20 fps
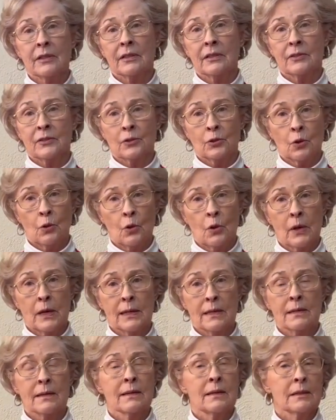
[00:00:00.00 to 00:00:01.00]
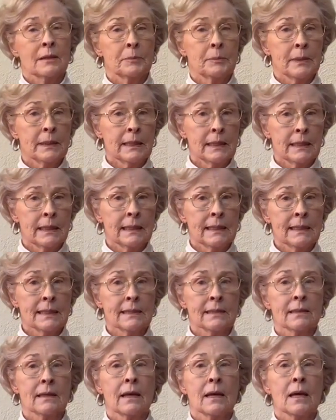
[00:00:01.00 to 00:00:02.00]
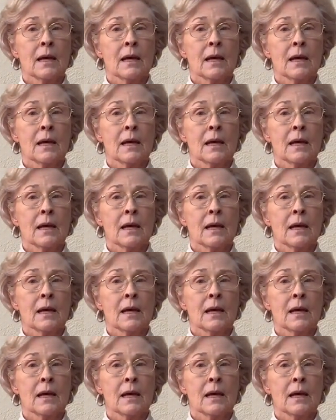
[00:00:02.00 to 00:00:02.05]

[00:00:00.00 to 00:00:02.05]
joy, peace,